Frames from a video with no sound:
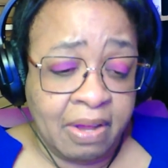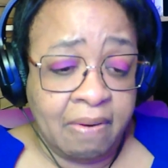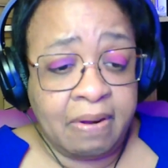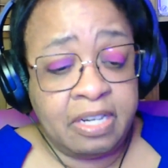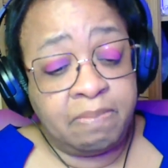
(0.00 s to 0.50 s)

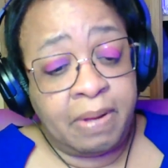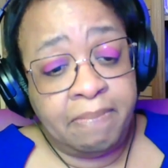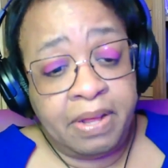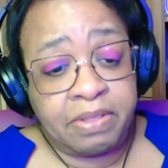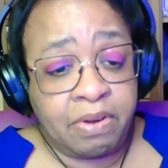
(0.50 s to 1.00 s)
whereas my
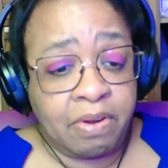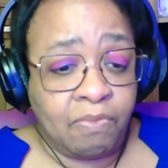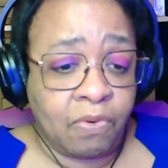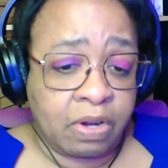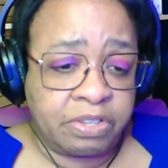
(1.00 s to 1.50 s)
mother
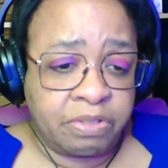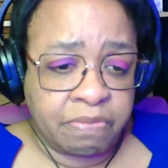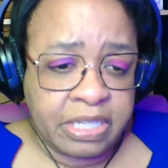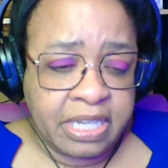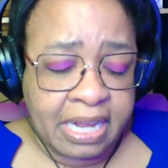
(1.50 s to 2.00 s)
worked
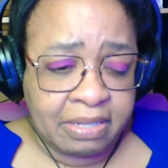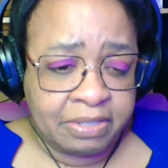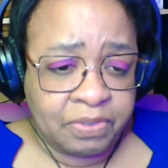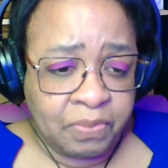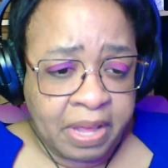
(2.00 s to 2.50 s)
3
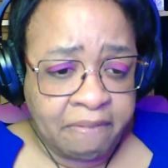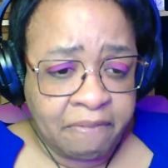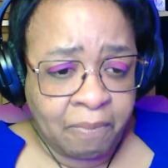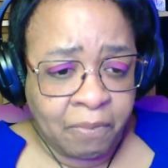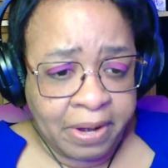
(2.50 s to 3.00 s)
towns away
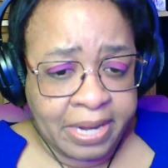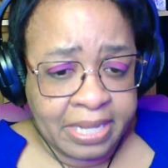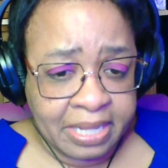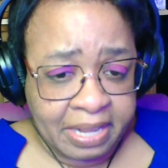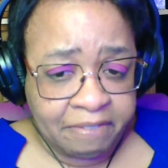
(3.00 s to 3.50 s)
from where
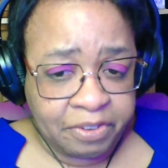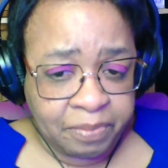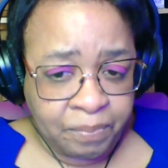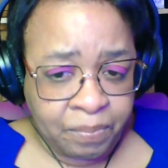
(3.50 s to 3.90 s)
he lived.